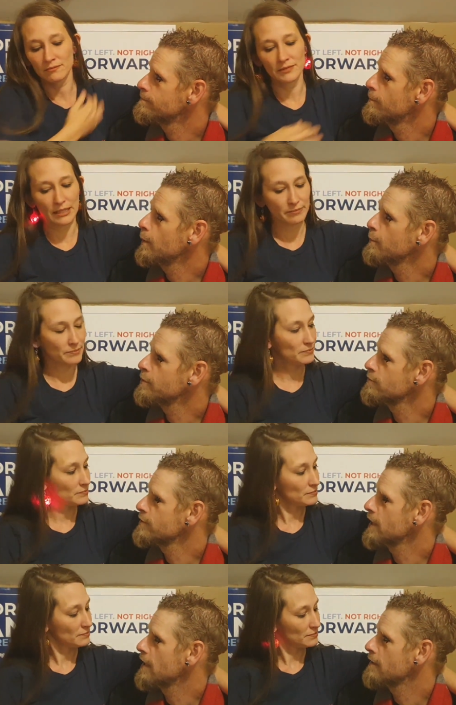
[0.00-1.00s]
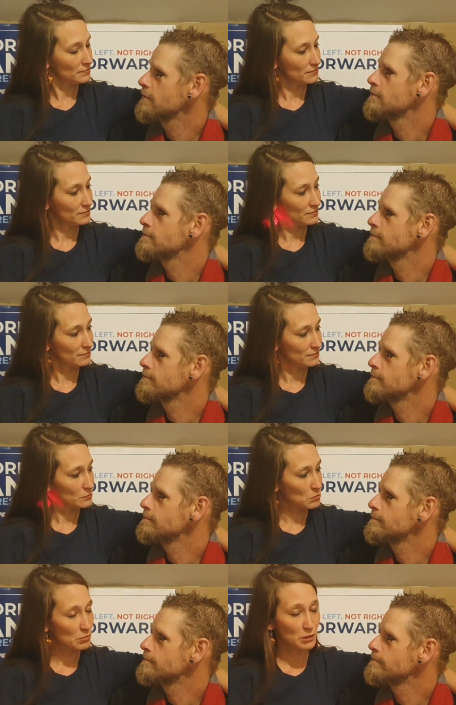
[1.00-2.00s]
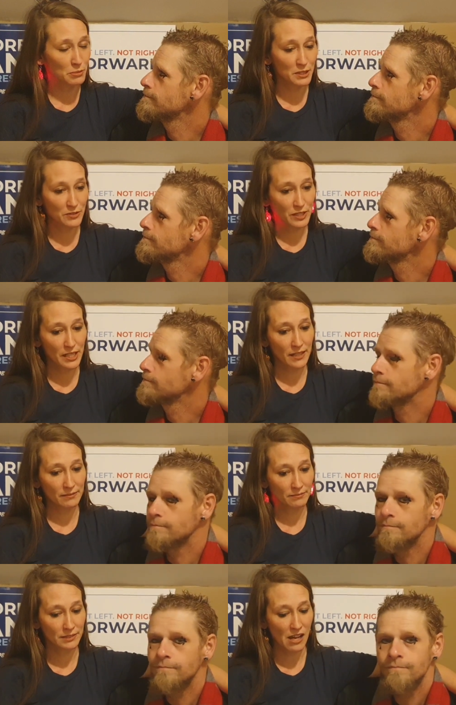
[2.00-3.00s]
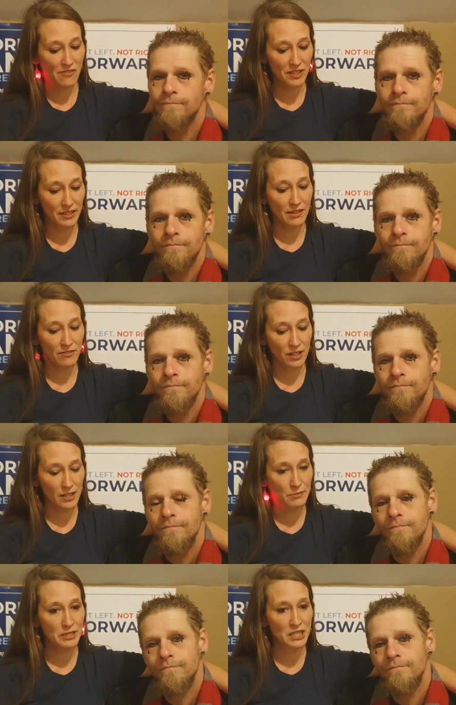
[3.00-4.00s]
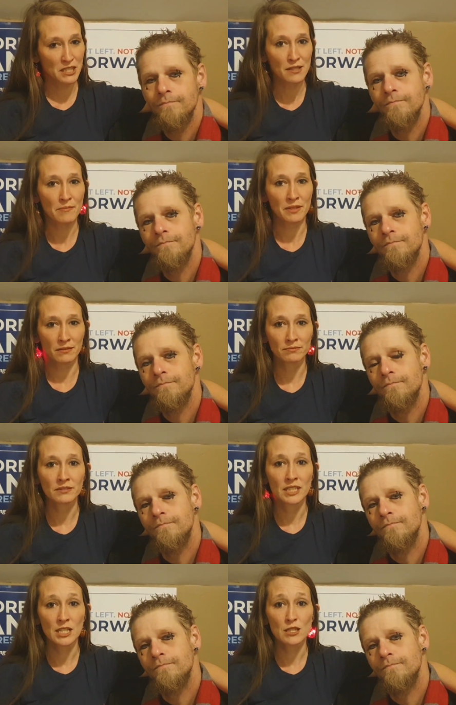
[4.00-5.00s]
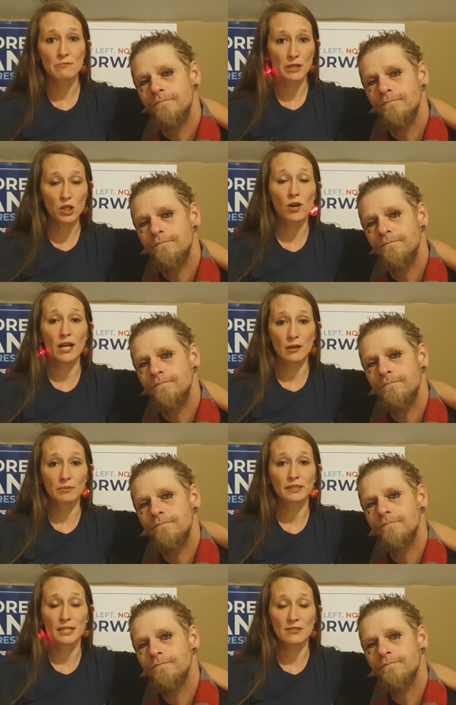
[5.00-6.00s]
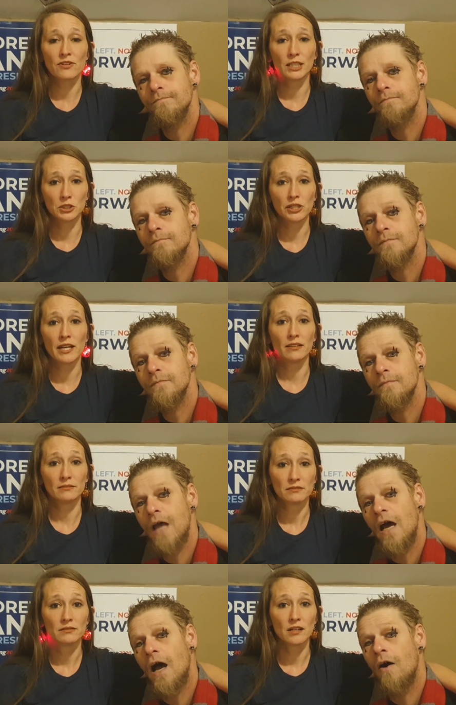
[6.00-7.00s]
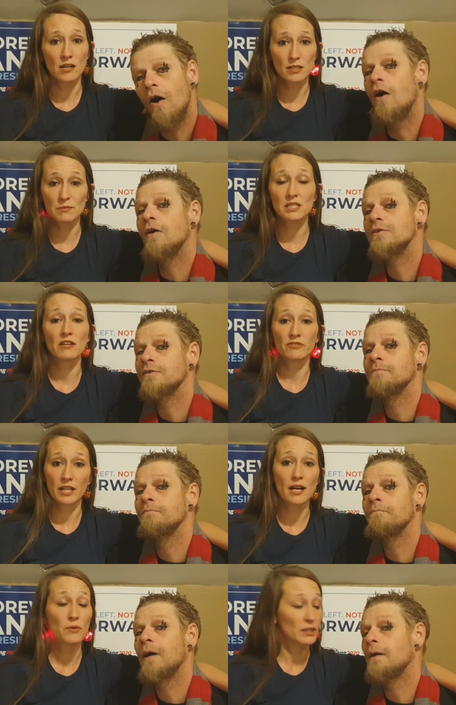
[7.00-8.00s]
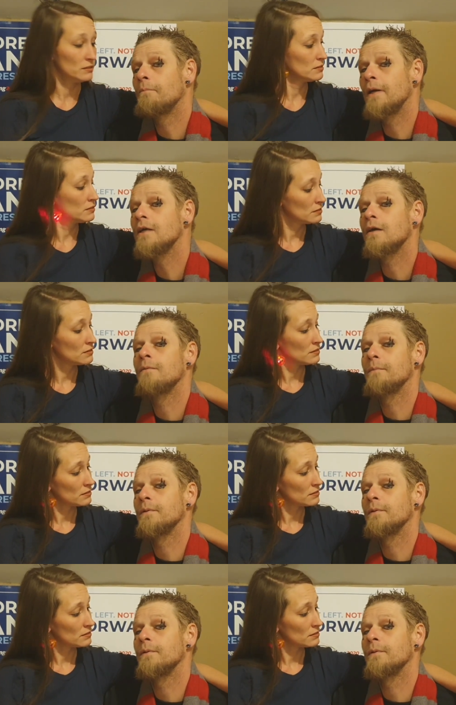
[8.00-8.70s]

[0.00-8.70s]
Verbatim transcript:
Speaker 1: Yep. Bloopers for you. Can you go back? I feel like I forgot to mention something. It's been a great couple of days for Andrew Yang. How awesome, awesome stuff in Iowa. Makeup